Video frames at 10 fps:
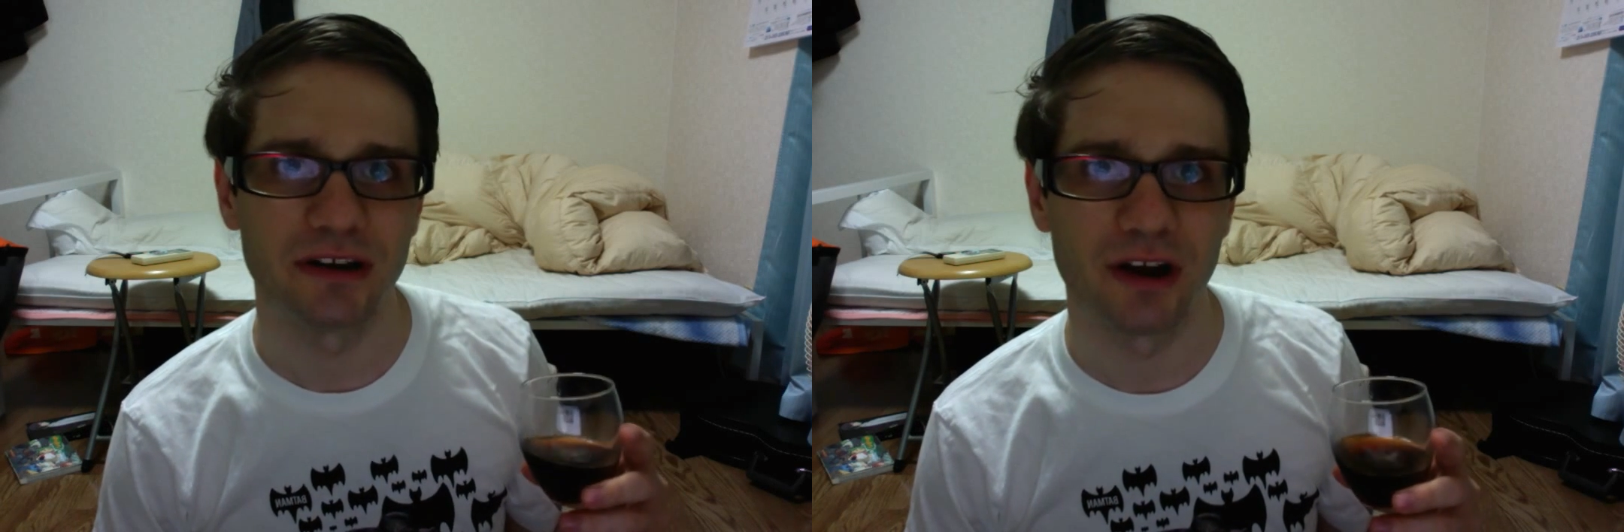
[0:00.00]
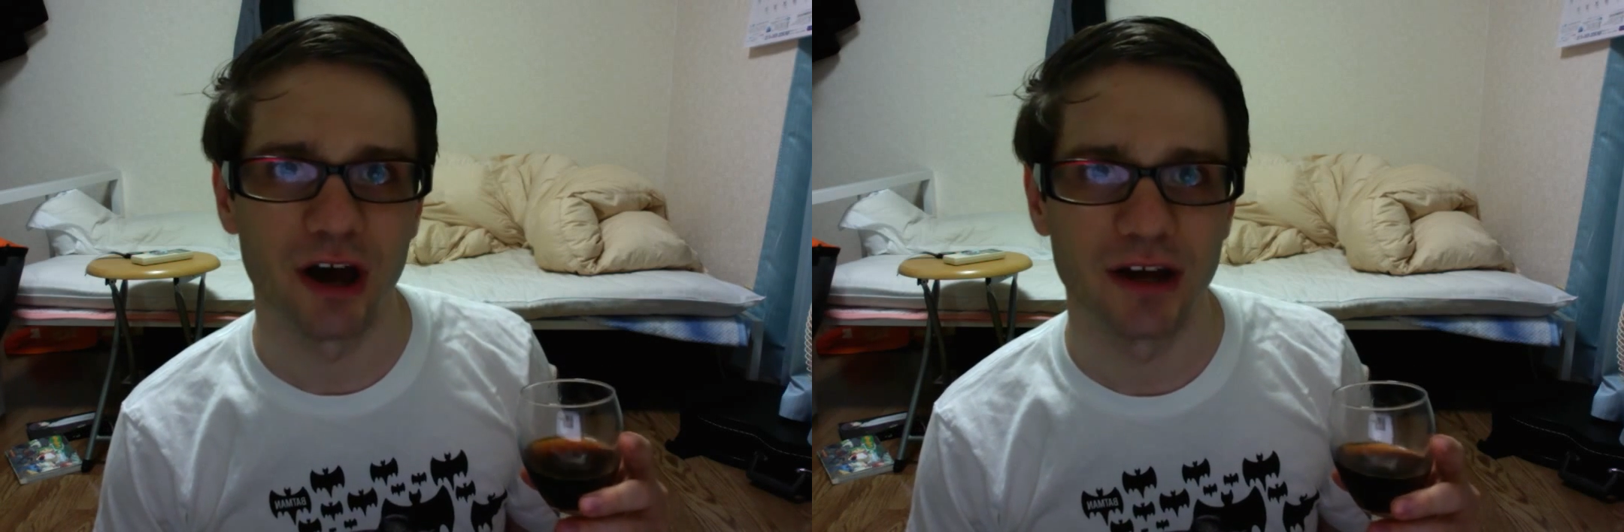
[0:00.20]
it
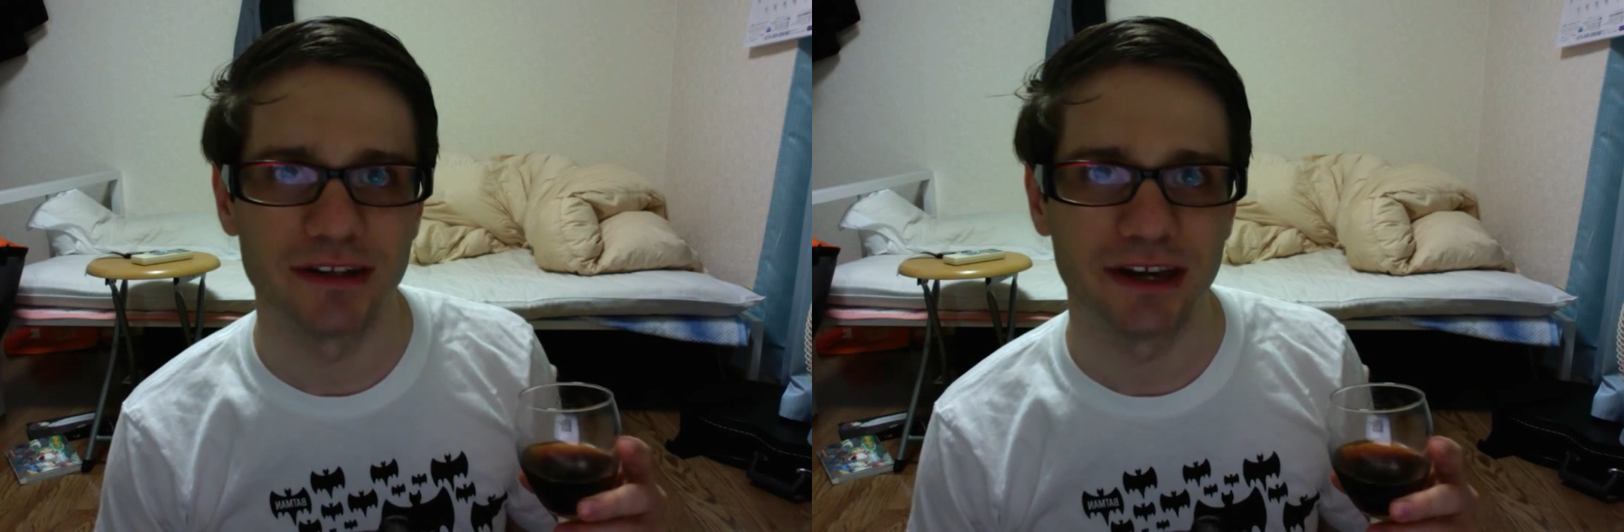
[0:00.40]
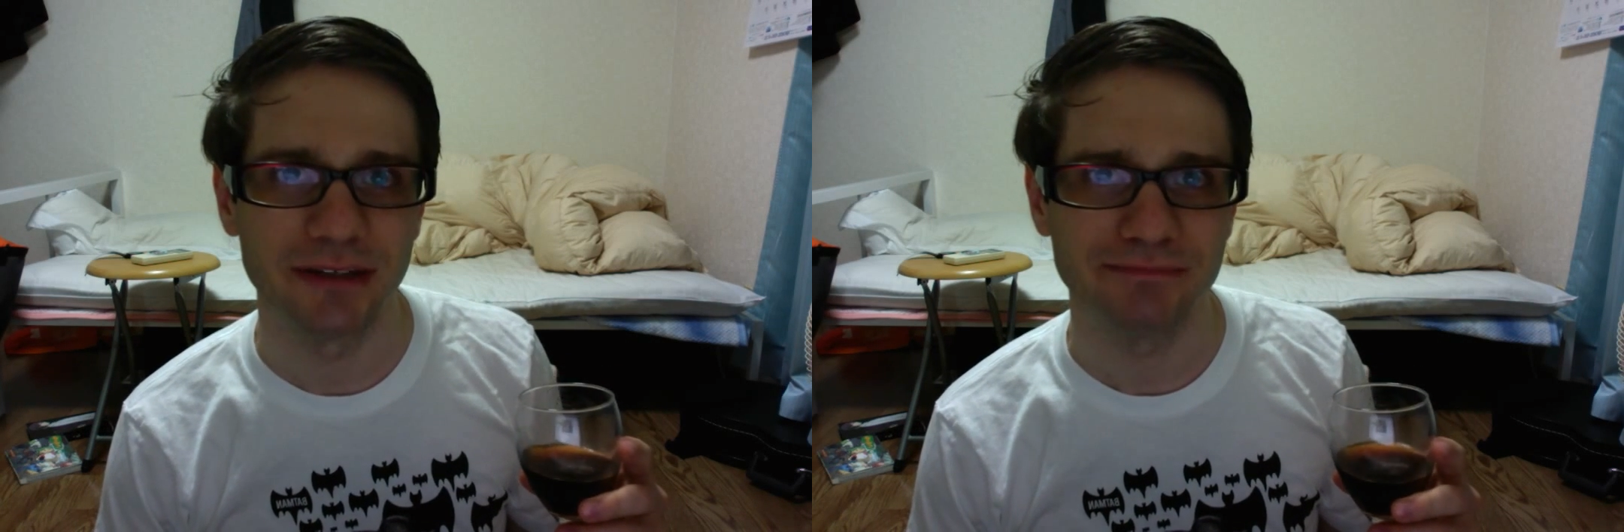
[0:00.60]
on a hot
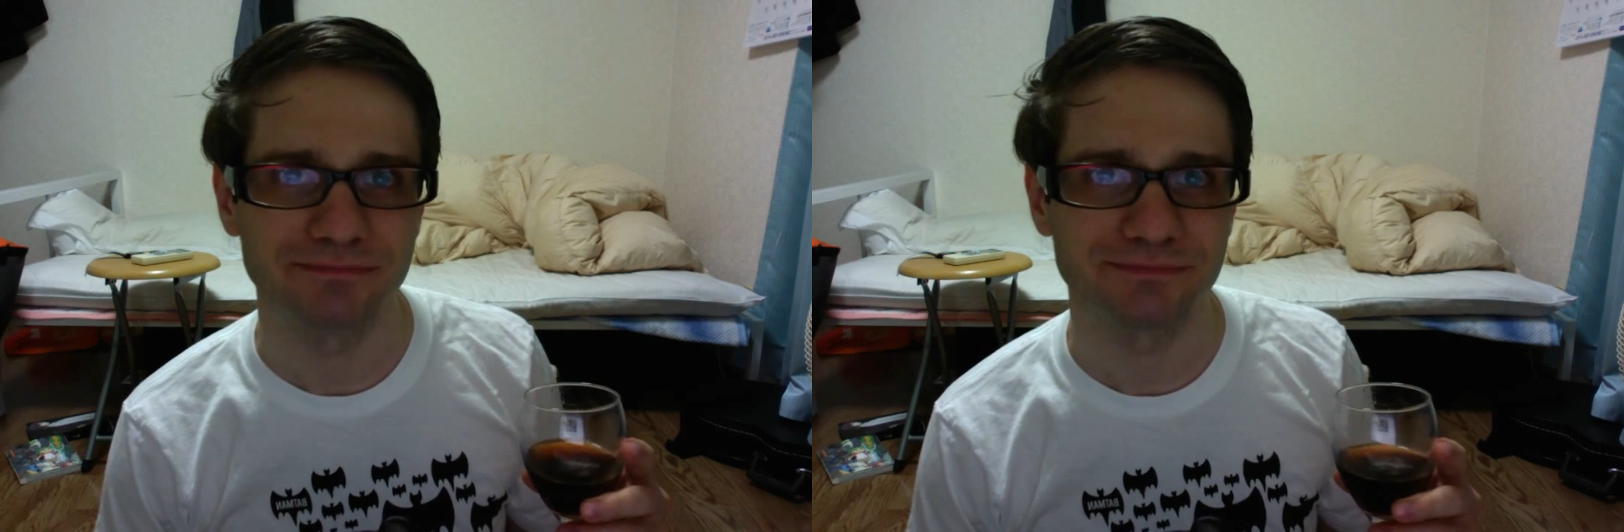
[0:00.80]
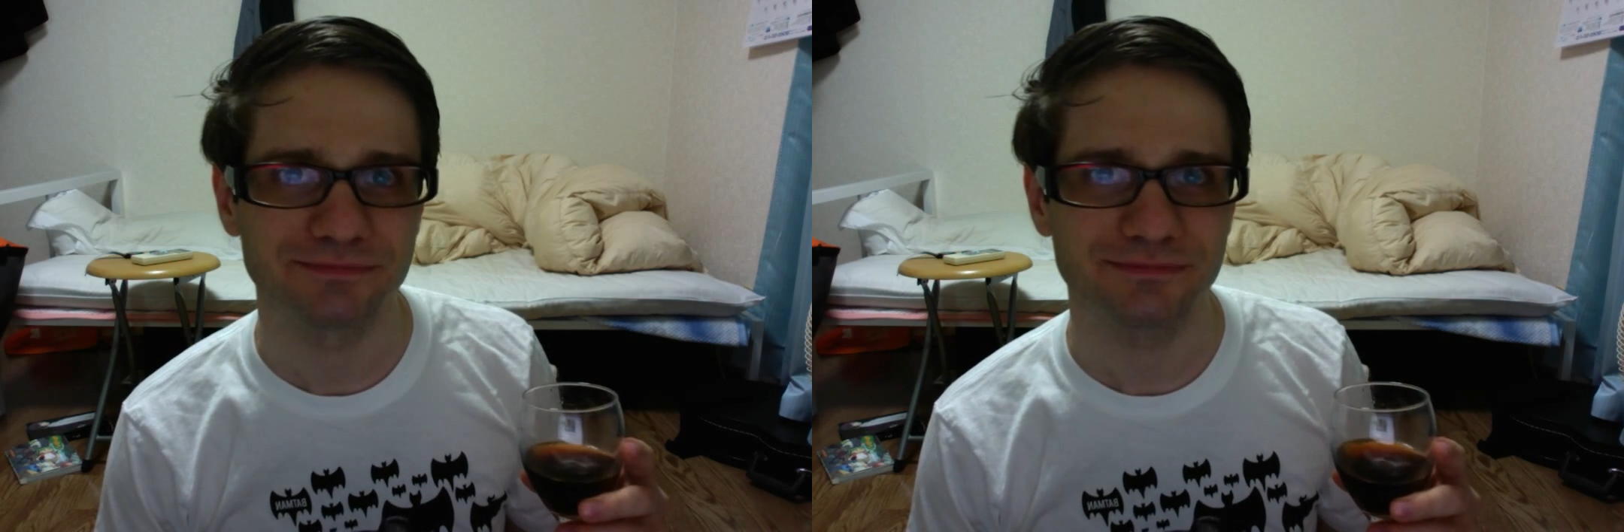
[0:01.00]
day,
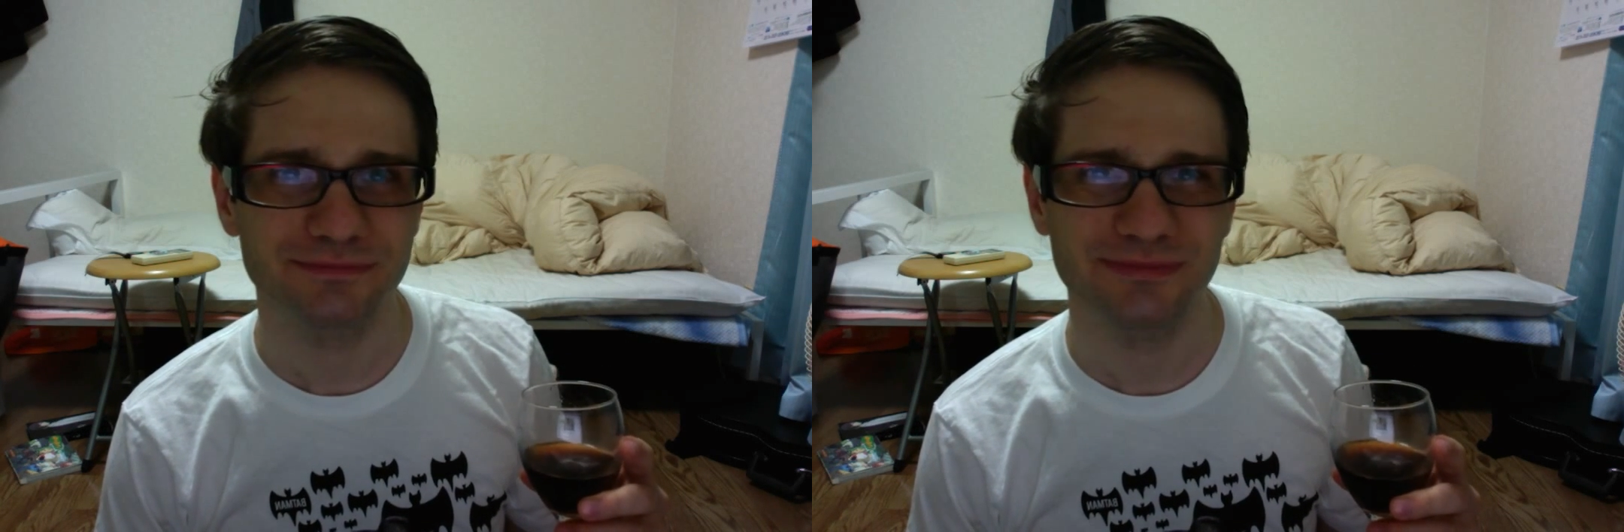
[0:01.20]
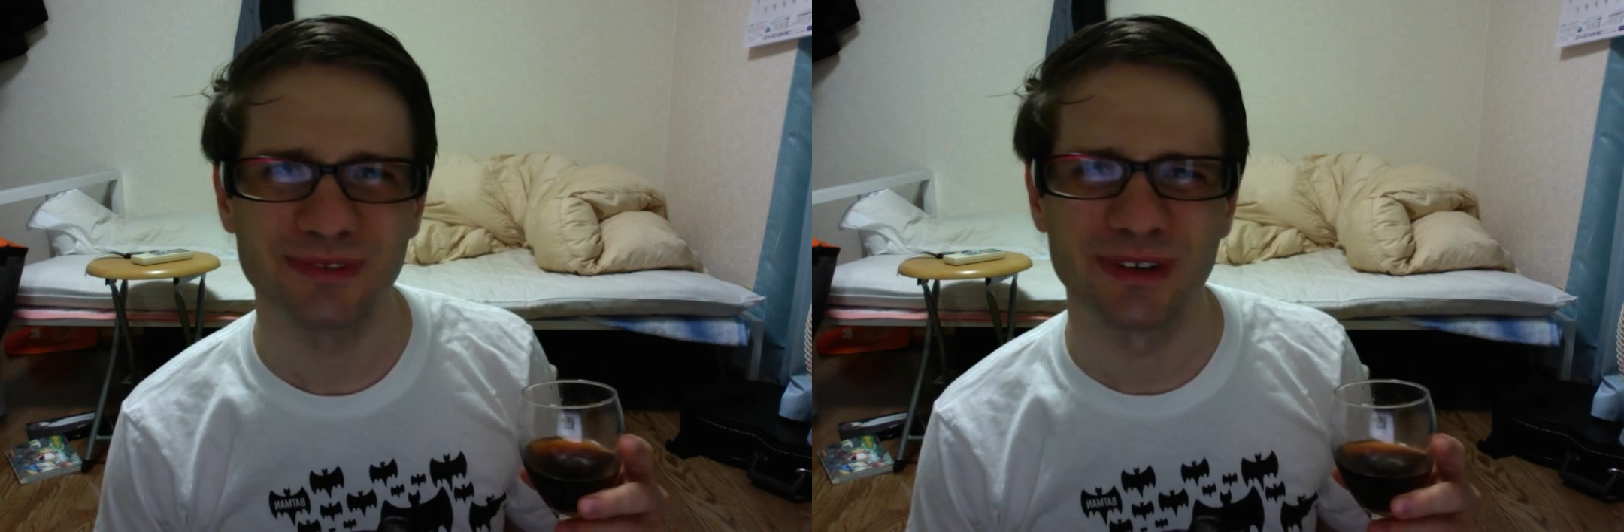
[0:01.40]

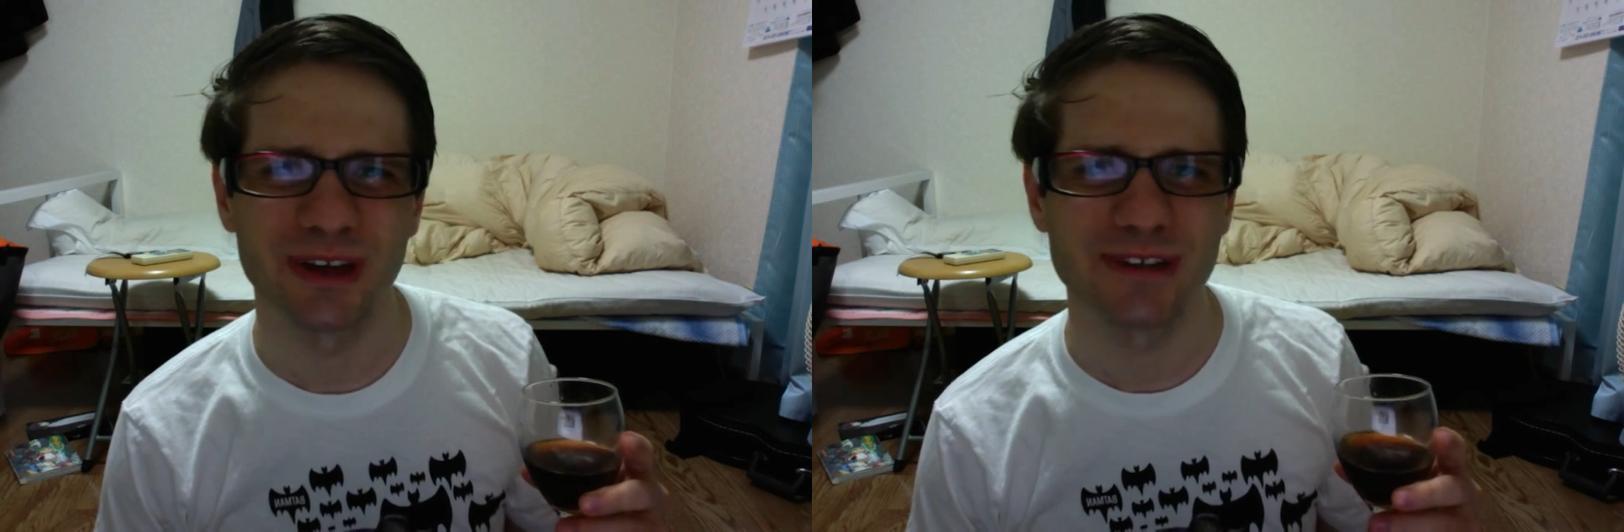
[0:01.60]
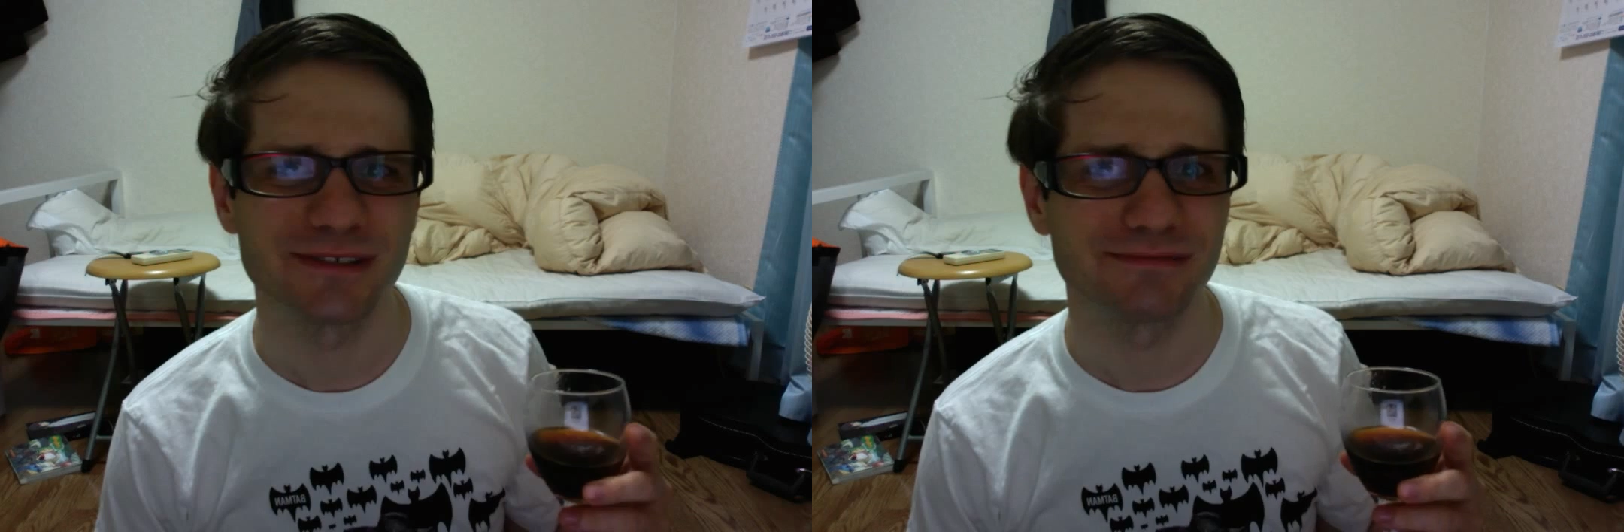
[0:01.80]
I
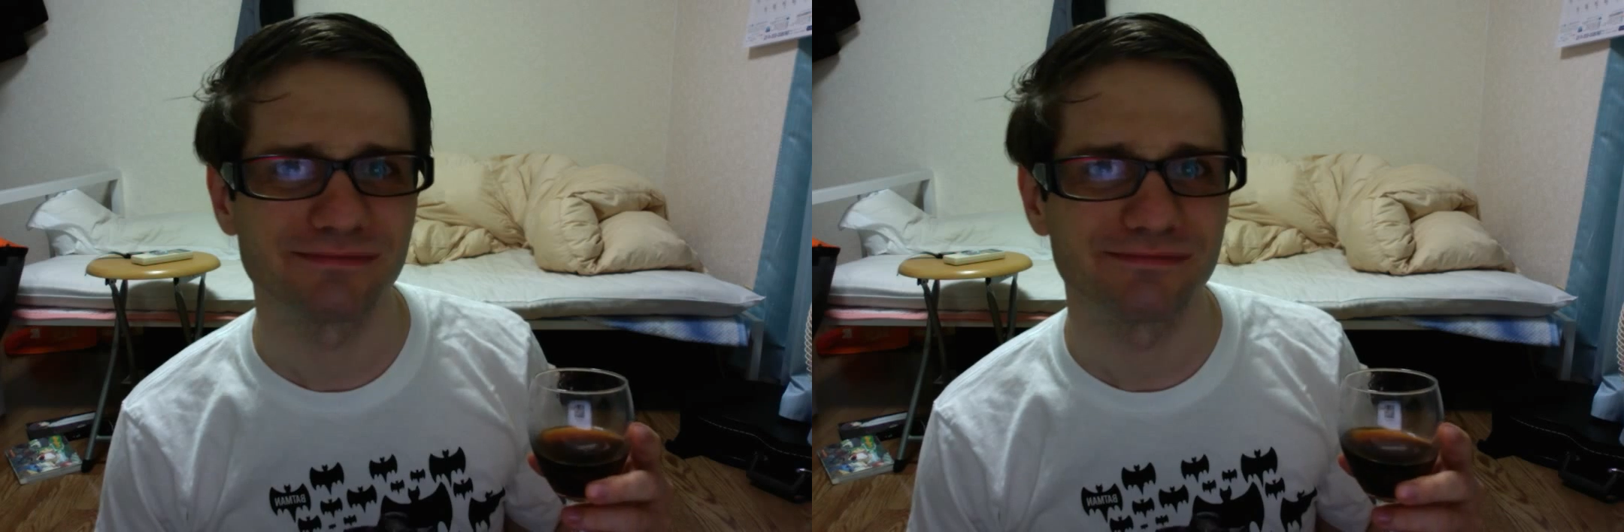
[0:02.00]
guess.